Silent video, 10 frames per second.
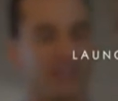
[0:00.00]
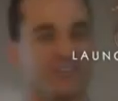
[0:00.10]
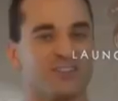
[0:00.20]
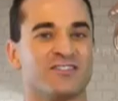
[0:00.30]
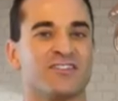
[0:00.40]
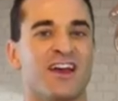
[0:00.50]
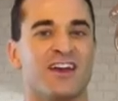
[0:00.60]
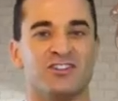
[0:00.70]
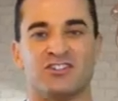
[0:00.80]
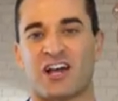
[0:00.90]
changers
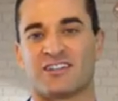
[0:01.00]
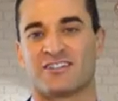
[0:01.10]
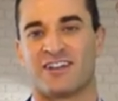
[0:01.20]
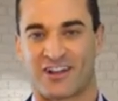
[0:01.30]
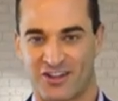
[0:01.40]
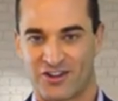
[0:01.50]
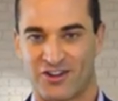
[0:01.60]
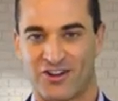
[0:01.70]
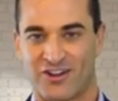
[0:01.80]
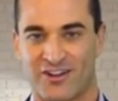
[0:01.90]
just like
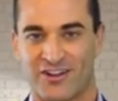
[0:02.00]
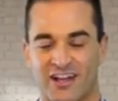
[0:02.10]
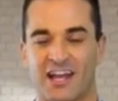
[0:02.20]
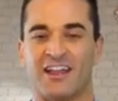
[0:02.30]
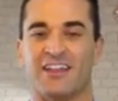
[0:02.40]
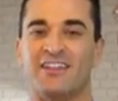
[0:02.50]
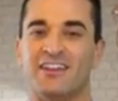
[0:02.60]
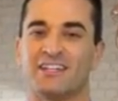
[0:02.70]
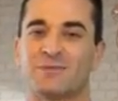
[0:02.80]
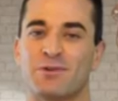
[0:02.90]
you.
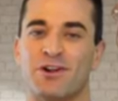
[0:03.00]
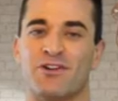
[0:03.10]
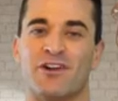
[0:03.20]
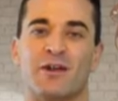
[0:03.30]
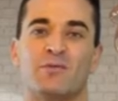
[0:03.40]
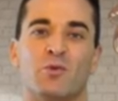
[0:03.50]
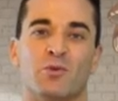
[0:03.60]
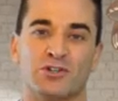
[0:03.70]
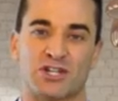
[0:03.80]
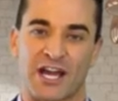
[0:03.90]
This program
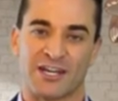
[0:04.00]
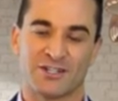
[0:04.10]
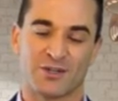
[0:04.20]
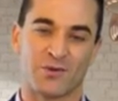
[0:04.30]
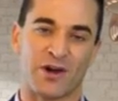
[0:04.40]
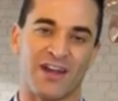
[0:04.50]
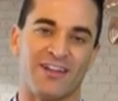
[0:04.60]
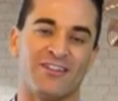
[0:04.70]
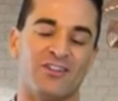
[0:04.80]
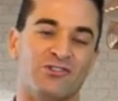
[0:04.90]
will change the
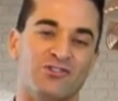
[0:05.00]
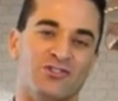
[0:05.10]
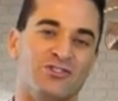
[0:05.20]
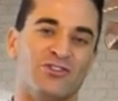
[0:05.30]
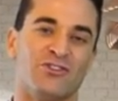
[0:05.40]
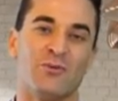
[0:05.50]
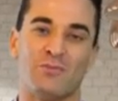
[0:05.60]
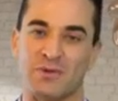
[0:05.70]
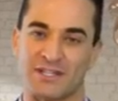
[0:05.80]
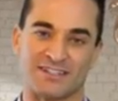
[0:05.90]
way that you do
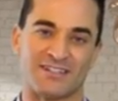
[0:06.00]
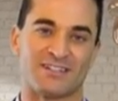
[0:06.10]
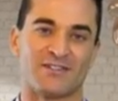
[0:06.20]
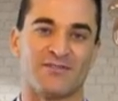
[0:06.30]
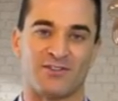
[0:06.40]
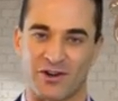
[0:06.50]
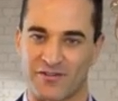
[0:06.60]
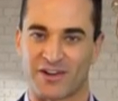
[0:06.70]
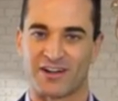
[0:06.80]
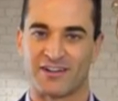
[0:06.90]
business
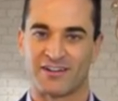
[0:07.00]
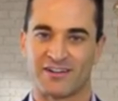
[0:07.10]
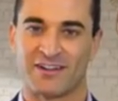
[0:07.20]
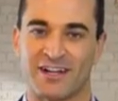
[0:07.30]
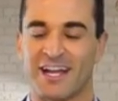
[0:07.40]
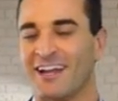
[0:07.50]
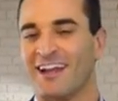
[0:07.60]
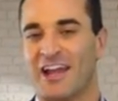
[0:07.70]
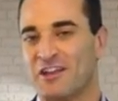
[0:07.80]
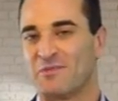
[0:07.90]
forever.
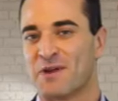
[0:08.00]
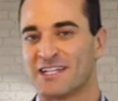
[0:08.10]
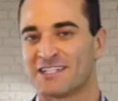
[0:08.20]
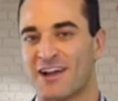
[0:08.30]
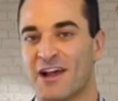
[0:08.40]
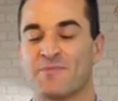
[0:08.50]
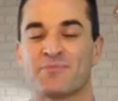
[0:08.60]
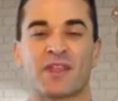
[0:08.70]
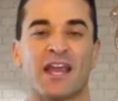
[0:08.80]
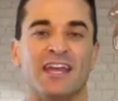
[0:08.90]
In the
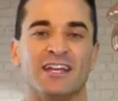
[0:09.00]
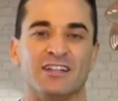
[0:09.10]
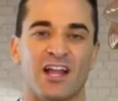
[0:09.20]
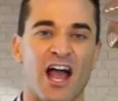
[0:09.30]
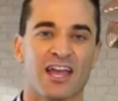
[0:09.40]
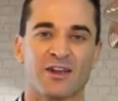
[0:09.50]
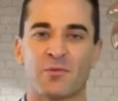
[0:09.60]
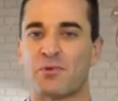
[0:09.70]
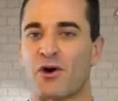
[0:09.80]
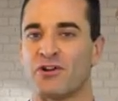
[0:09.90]
meantime, hit like,
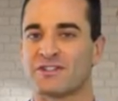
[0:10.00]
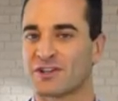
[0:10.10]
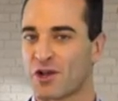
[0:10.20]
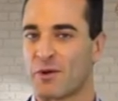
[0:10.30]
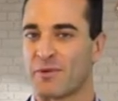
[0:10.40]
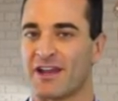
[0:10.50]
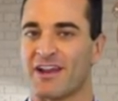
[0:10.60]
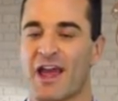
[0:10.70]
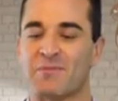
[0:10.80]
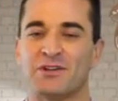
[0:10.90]
post a comment,
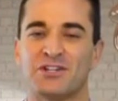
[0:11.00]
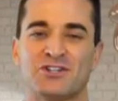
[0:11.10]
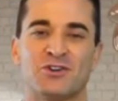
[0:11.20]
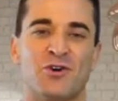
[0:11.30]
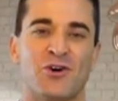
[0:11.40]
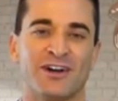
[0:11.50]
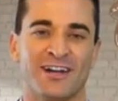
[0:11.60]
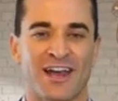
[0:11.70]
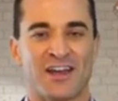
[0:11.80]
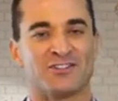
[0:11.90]
and be sure
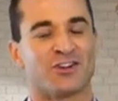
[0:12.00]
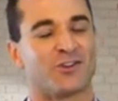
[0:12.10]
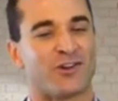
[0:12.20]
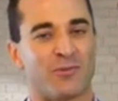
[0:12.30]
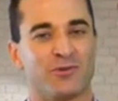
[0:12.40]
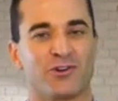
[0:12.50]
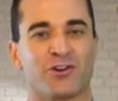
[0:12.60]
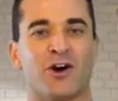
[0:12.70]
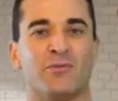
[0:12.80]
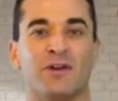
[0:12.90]
to grab your
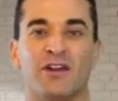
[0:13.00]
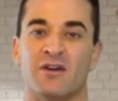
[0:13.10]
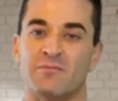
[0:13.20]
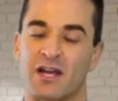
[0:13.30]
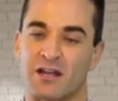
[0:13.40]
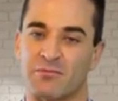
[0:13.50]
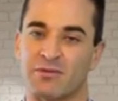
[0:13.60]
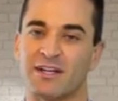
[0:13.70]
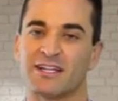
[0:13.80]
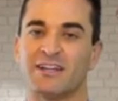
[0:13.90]
copy of my
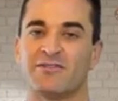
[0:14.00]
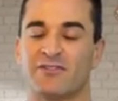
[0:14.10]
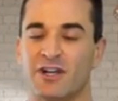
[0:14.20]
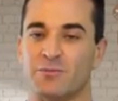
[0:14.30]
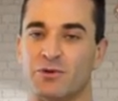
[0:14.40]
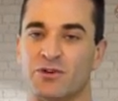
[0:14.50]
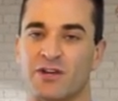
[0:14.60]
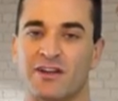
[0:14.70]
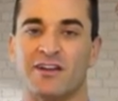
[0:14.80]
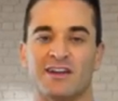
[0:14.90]
completely free book,